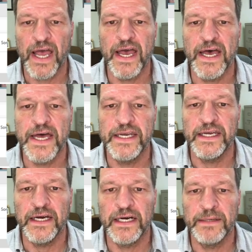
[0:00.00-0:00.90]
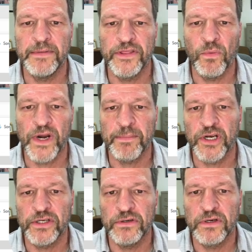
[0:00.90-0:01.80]
and the one I'm
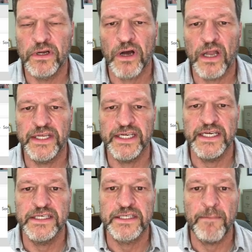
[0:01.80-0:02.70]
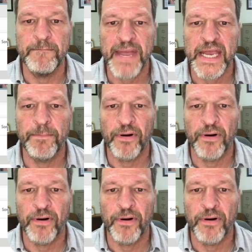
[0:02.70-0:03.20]
going to call it is make